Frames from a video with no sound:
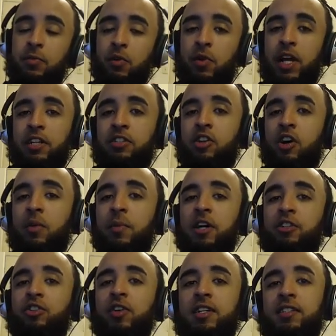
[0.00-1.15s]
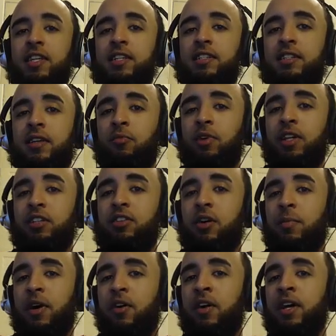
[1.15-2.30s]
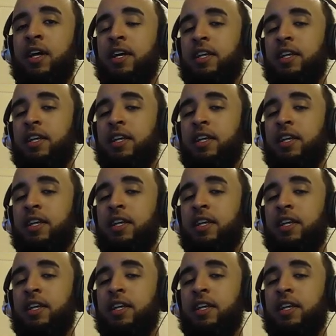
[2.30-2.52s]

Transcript: But when I talk about transitions, I'm really talking about